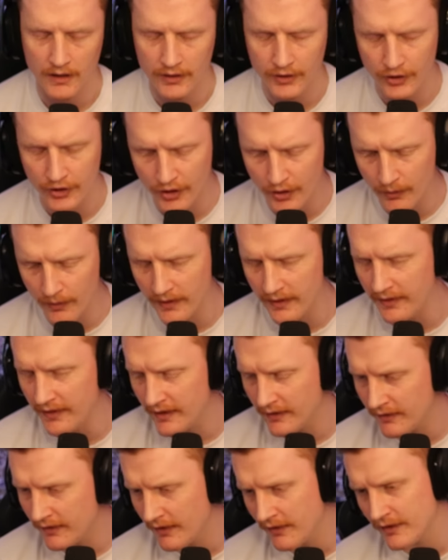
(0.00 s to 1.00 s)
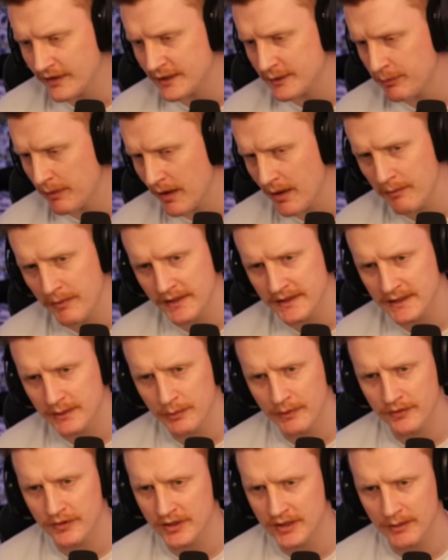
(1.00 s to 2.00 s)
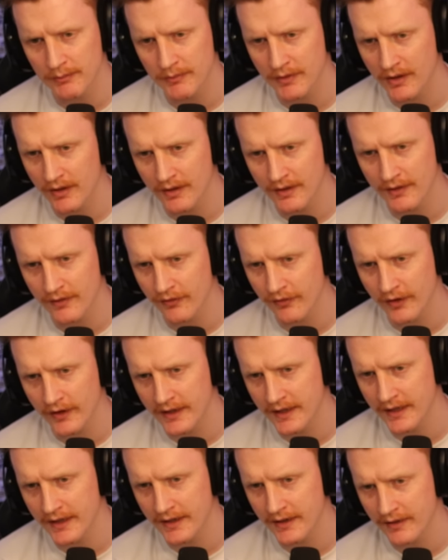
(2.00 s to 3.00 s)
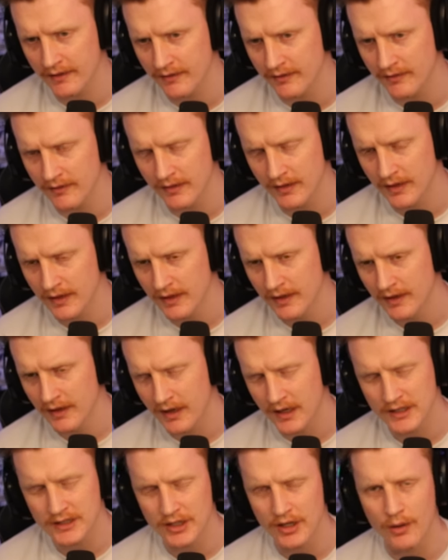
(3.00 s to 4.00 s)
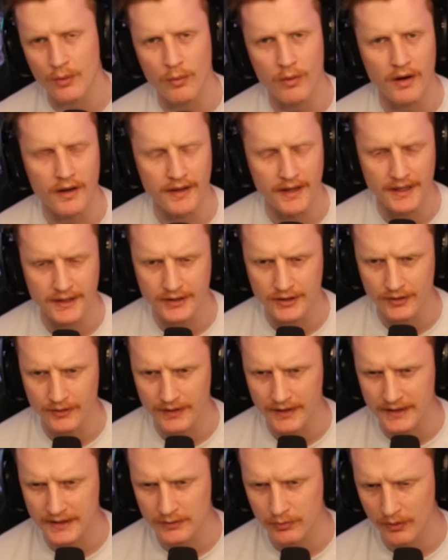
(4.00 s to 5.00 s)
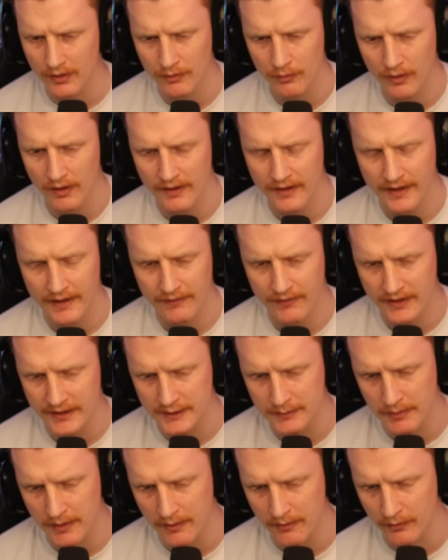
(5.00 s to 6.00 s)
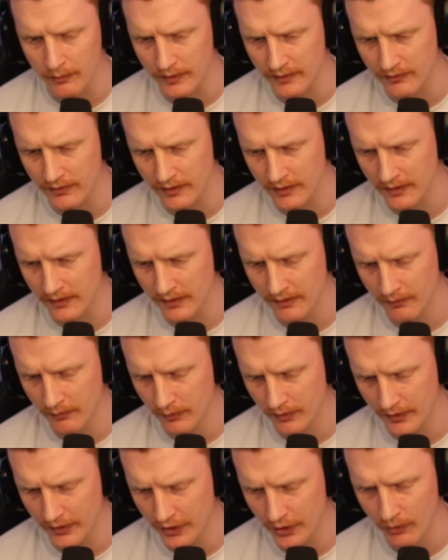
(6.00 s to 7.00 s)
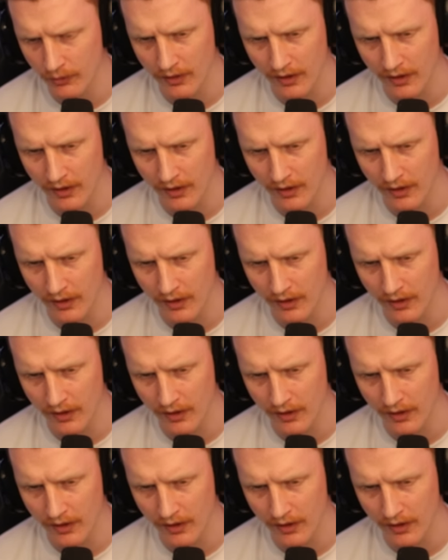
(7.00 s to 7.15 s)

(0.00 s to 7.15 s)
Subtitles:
I knew it. They're experimenting with some kind of freaking... I don't know why they do this. What are they even experimenting with? New